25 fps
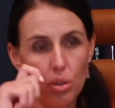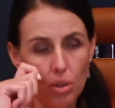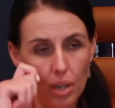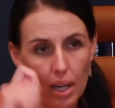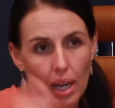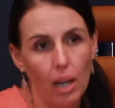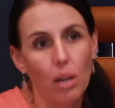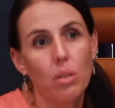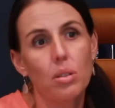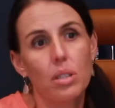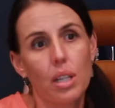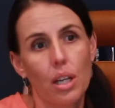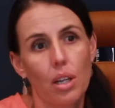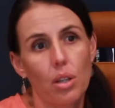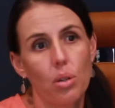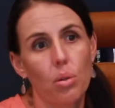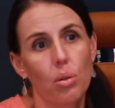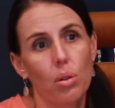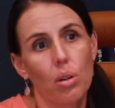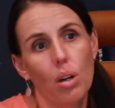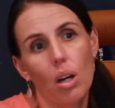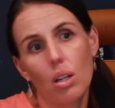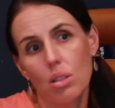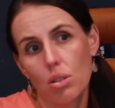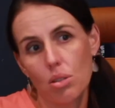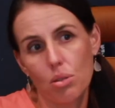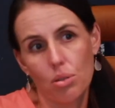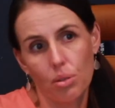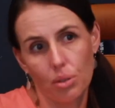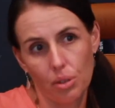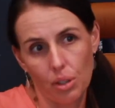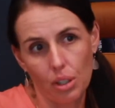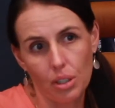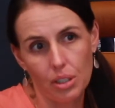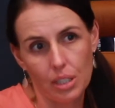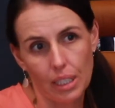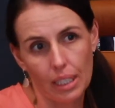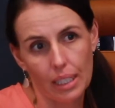now take your glasses or
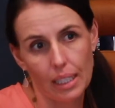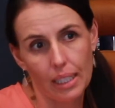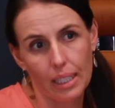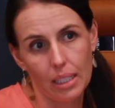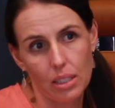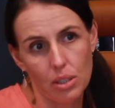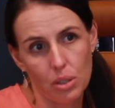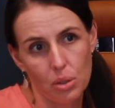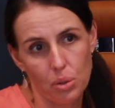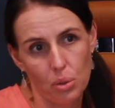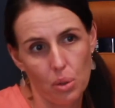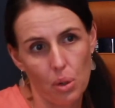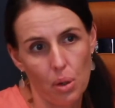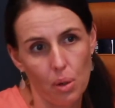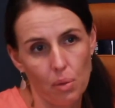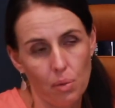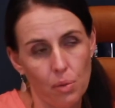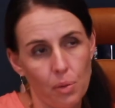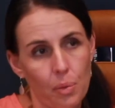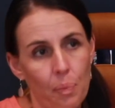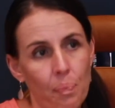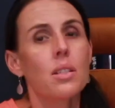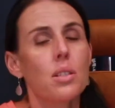contact lenses off.